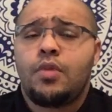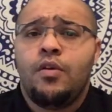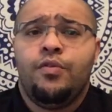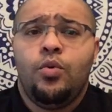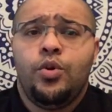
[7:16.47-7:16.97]

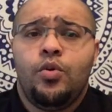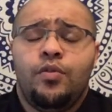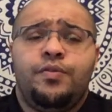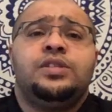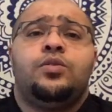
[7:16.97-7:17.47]
For your
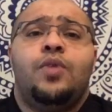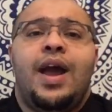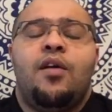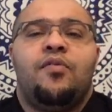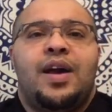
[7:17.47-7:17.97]
physical
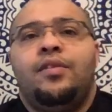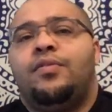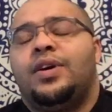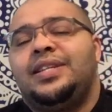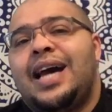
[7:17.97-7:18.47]
health and
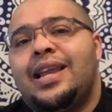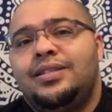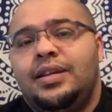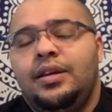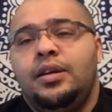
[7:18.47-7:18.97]

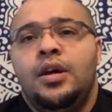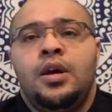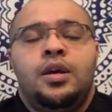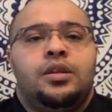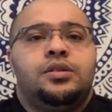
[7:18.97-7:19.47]
vitality,
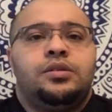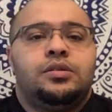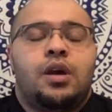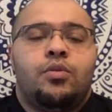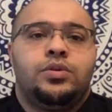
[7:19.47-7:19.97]
this is
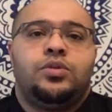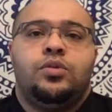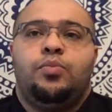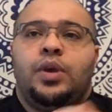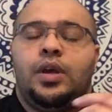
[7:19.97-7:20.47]
going to
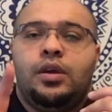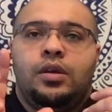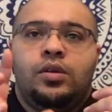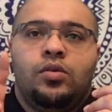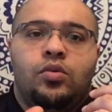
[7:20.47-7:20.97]
be
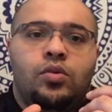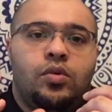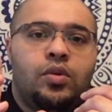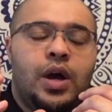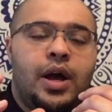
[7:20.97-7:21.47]

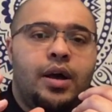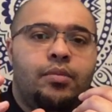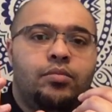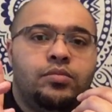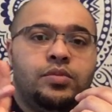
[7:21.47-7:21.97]
your
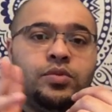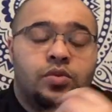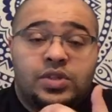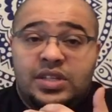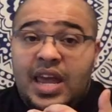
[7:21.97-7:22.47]

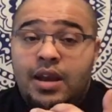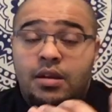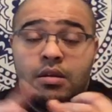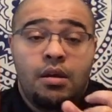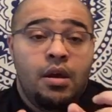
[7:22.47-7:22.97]

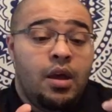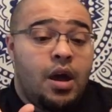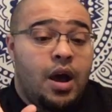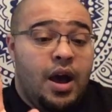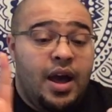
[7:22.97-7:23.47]
skin.
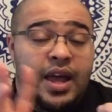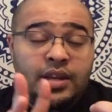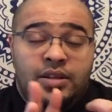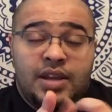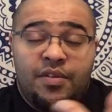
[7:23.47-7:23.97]

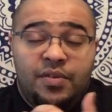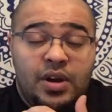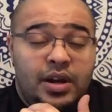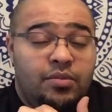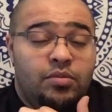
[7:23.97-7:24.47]
It
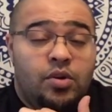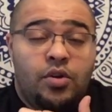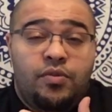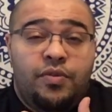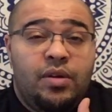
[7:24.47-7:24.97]
definitely
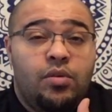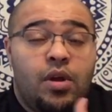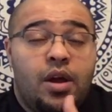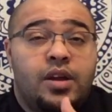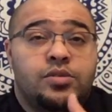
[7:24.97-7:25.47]
could feel
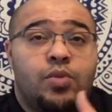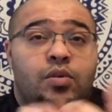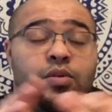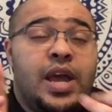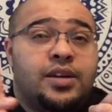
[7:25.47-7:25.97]
like as
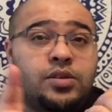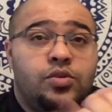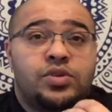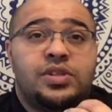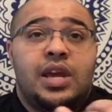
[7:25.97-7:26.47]
well, yeah, so
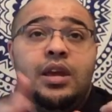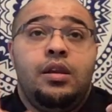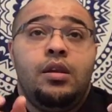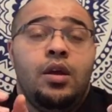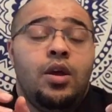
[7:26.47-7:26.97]
your
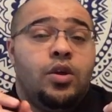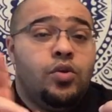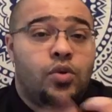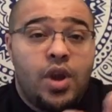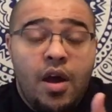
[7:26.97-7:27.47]
skin,
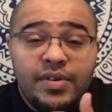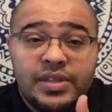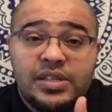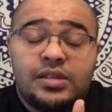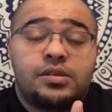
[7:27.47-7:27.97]
your nervous
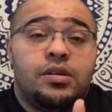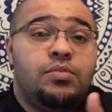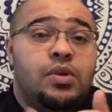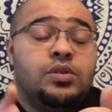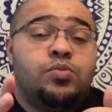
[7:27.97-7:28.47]

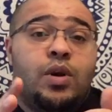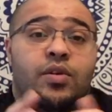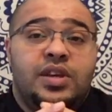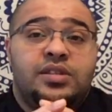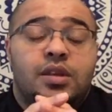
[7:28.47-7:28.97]
system as well,
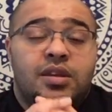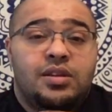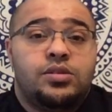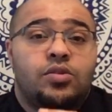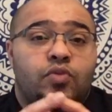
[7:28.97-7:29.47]
these are
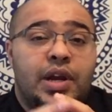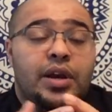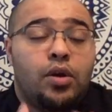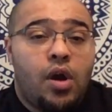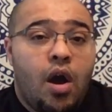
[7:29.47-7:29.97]
things to really
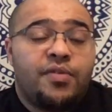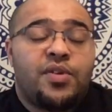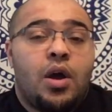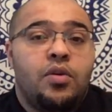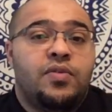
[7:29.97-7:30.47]
look
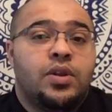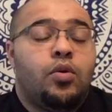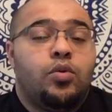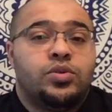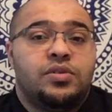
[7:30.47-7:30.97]
after over the
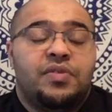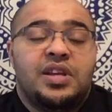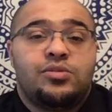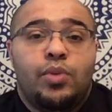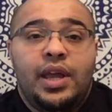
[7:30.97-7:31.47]
course of
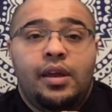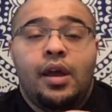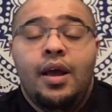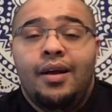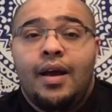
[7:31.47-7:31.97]
this week.
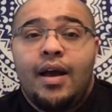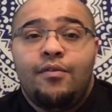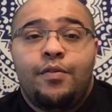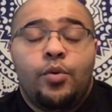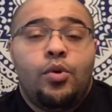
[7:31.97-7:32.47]
And
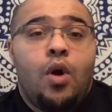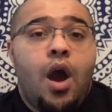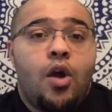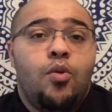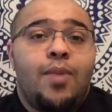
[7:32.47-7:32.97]
for your
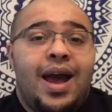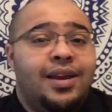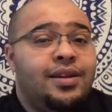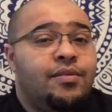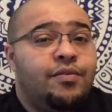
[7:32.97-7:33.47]
home
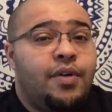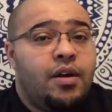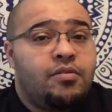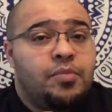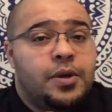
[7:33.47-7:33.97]
and
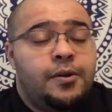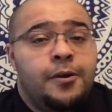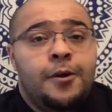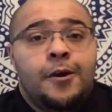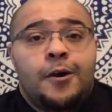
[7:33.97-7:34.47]
environment,
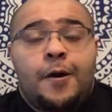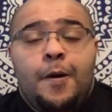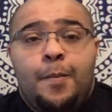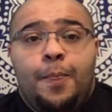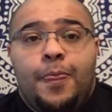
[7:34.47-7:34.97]

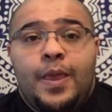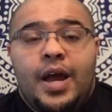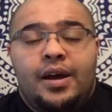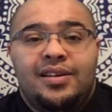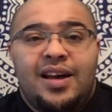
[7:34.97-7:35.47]

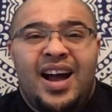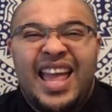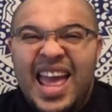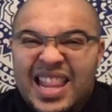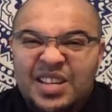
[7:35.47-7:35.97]
I
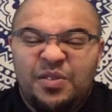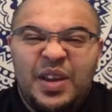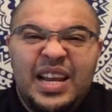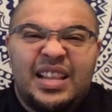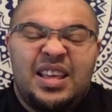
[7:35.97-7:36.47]
get this
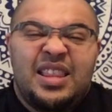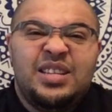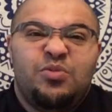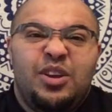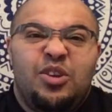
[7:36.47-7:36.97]
feeling that
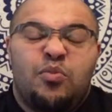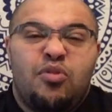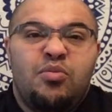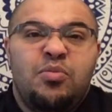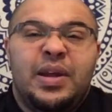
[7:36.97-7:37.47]
this week you're
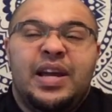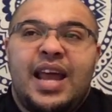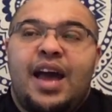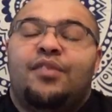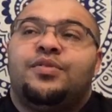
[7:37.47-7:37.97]
probably going
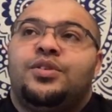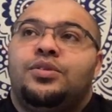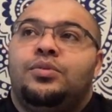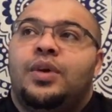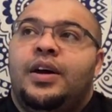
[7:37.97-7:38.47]
to have
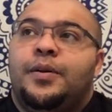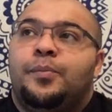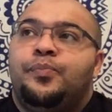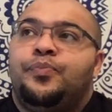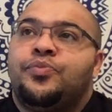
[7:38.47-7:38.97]
to